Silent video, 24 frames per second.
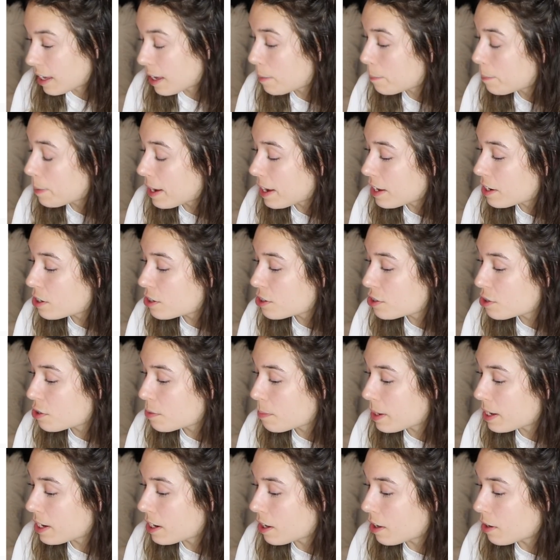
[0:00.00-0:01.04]
Campaigners you
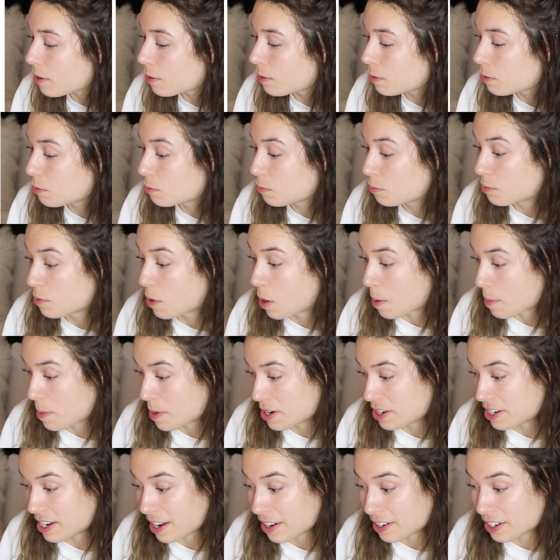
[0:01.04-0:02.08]
may know.
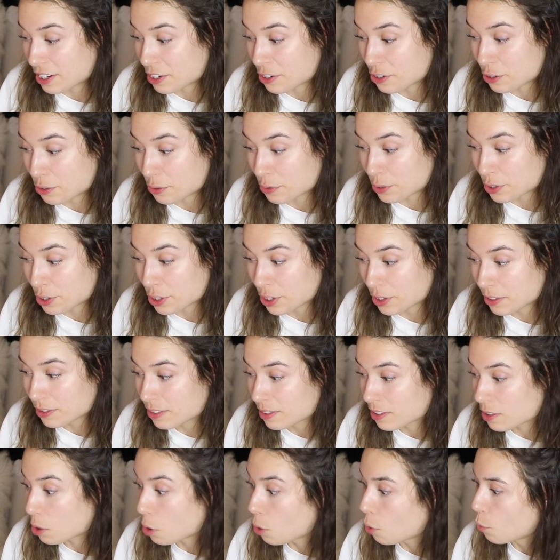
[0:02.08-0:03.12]
Robert Downey Jr.,
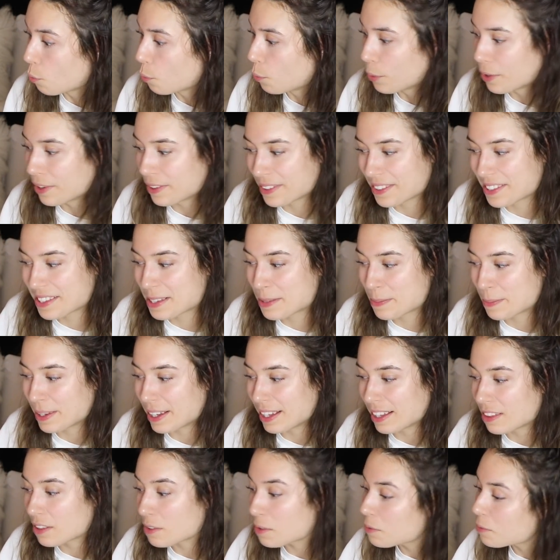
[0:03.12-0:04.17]
Will
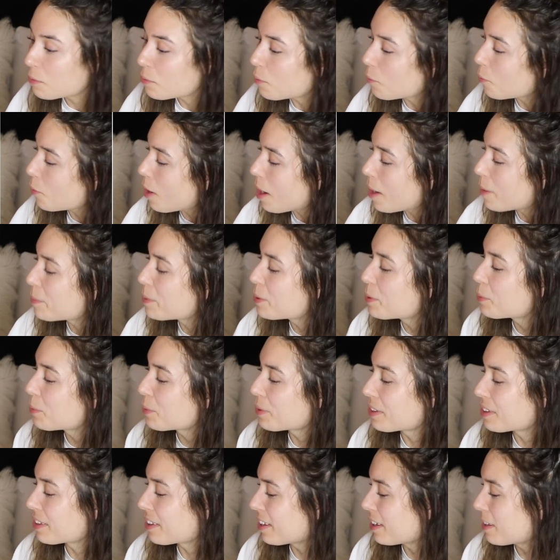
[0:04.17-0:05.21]
Smith, Robin
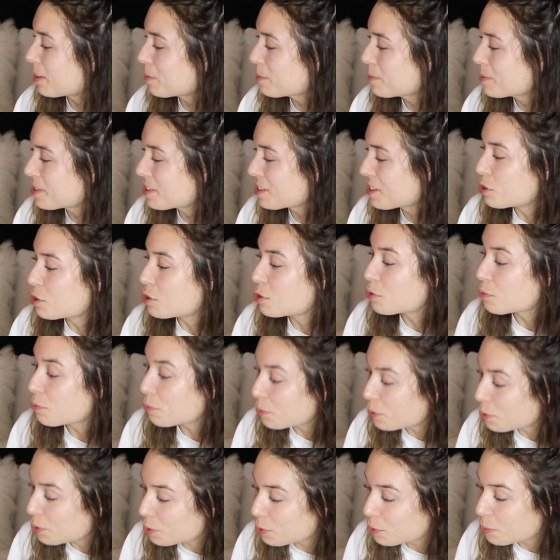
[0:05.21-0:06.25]
Williams,
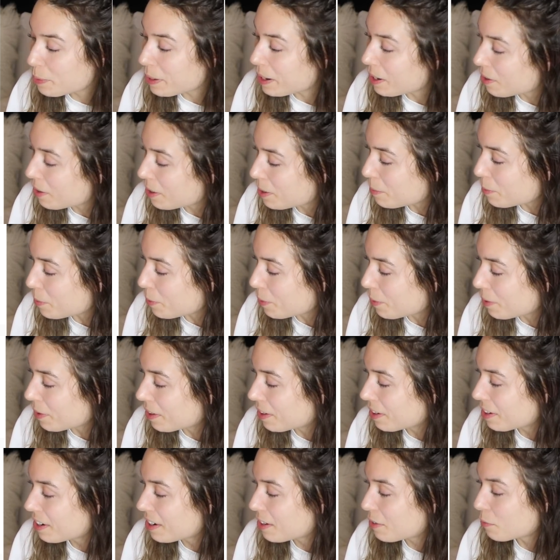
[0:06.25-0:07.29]
Drew
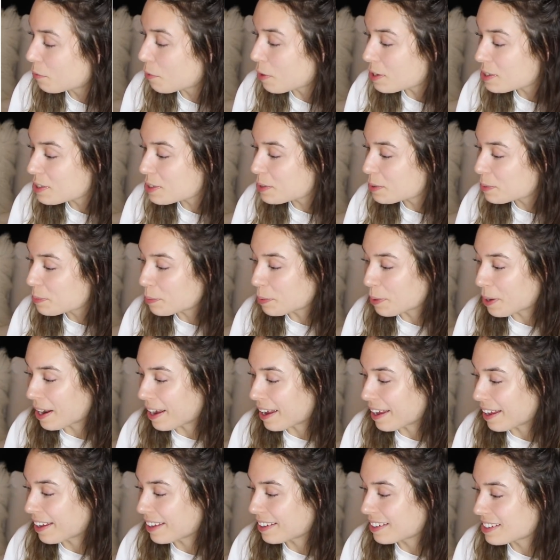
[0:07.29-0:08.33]
Barrymore, Russell
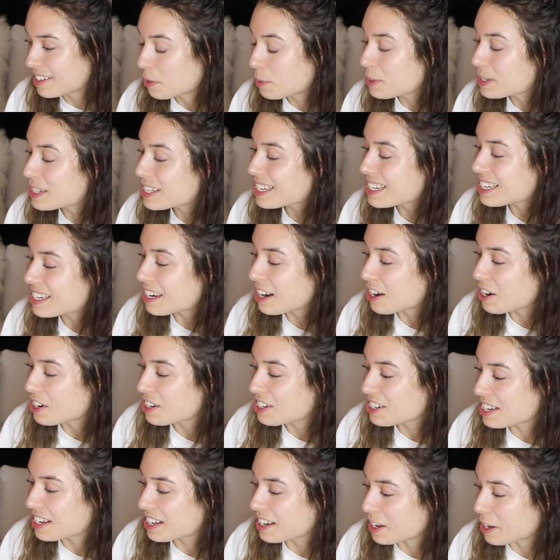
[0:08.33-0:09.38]
Brand, Quentin
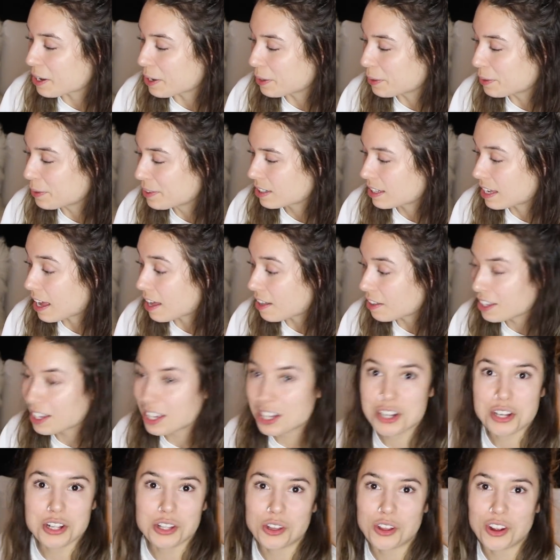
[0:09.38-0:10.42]
Tarantino, Kelly
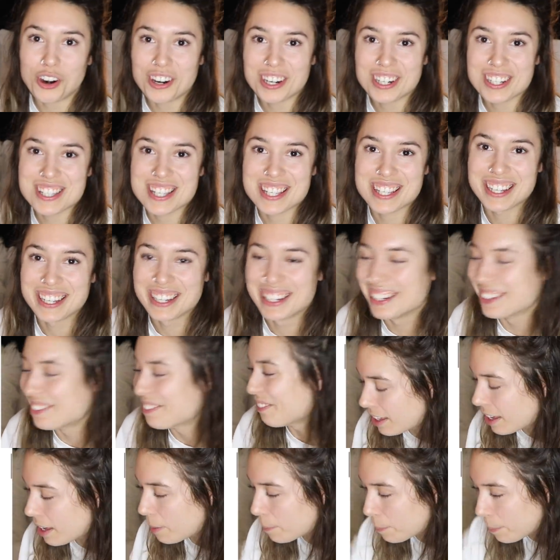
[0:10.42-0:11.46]
Clarkson.
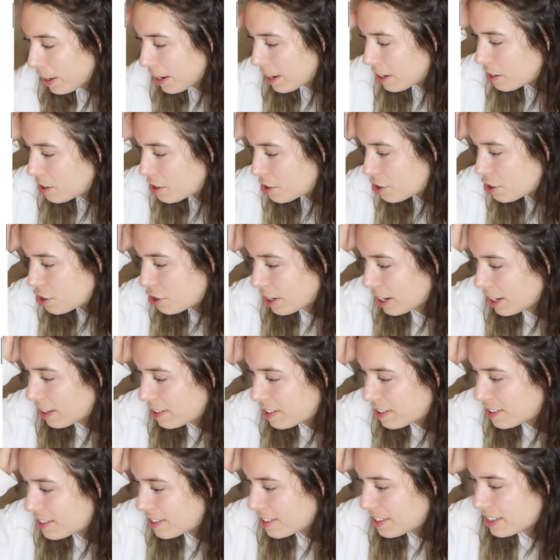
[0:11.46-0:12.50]
Campaigner
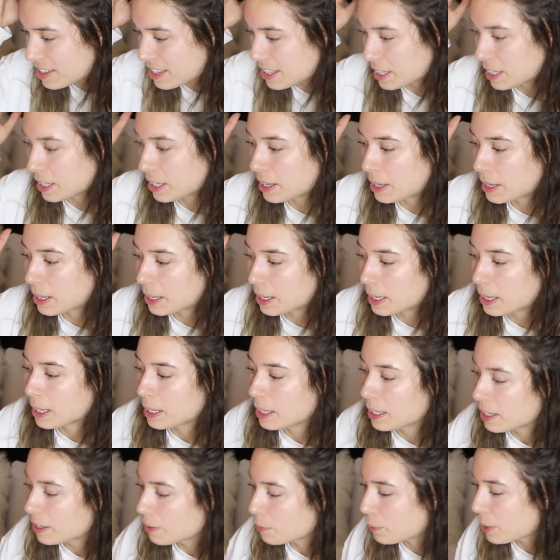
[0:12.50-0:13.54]
strengths
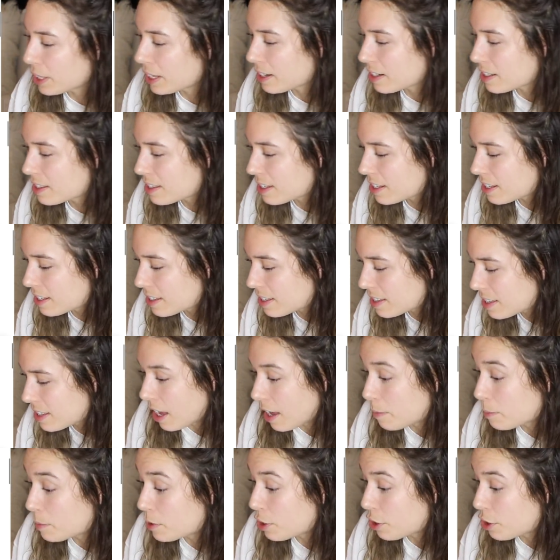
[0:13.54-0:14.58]
and weaknesses. I'm